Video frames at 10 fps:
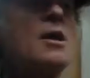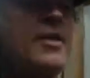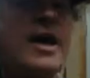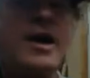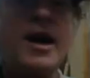
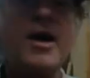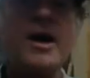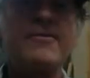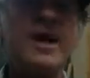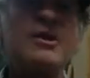then
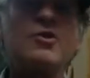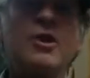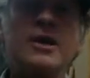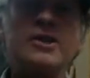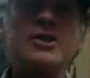I've had
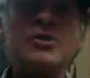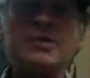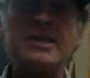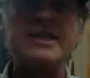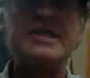good luck just
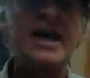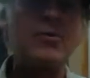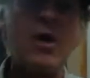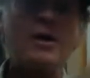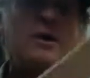using the
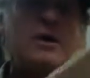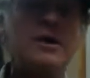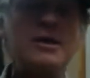sidewalk